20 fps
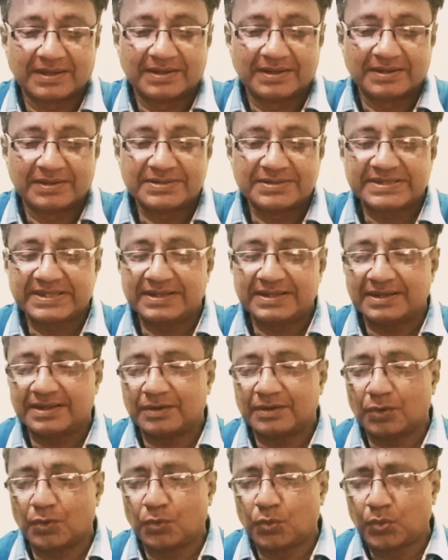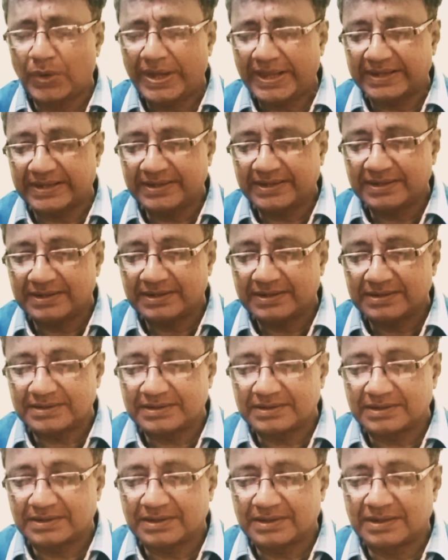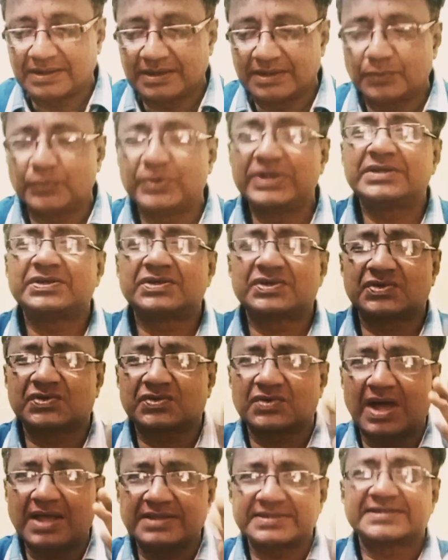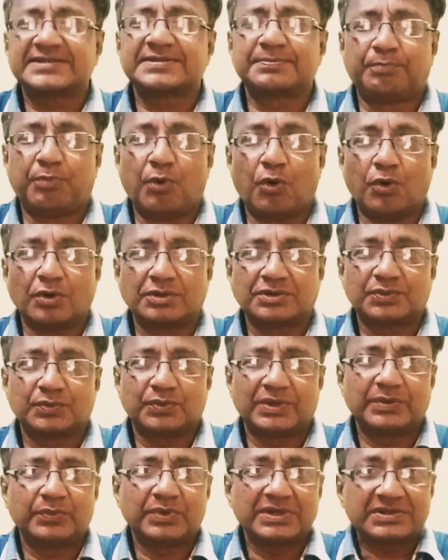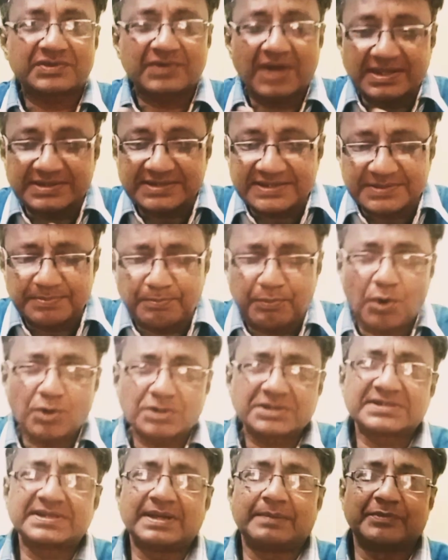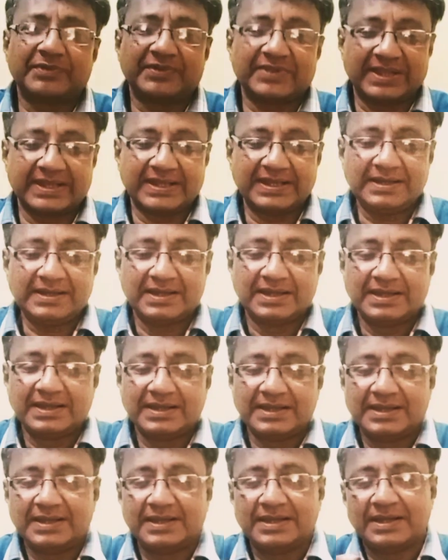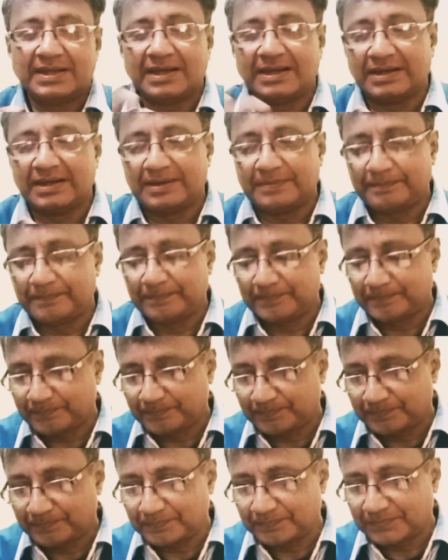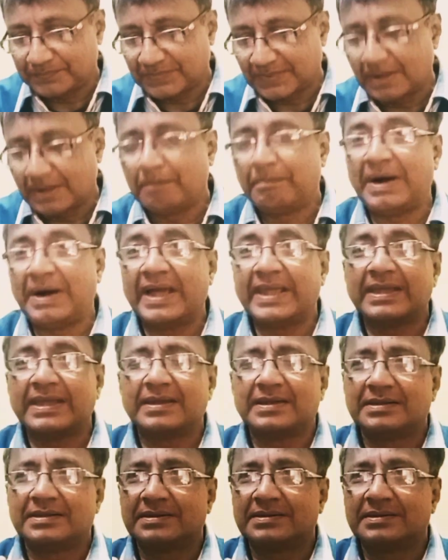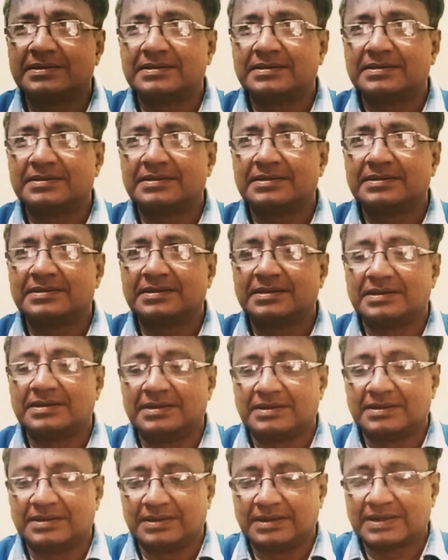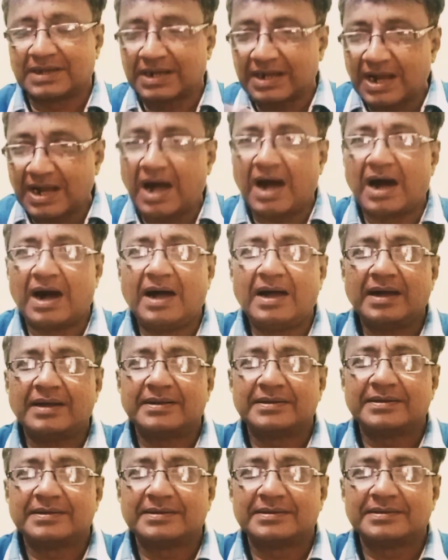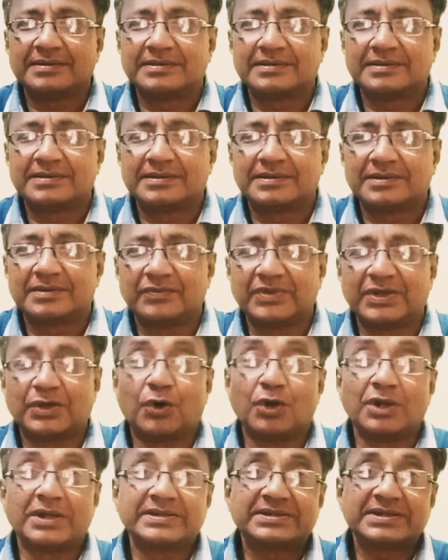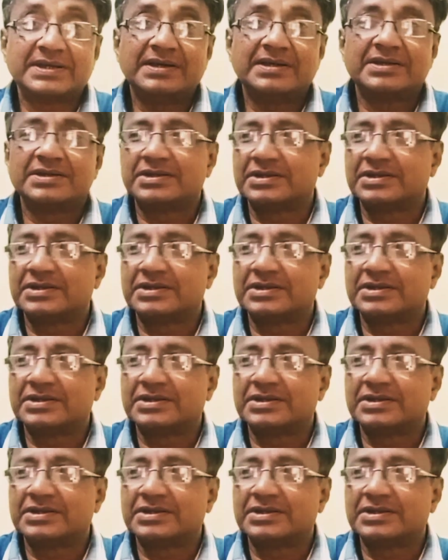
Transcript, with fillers: you see, when uh, we transport, when we transport something um, by car, we call it a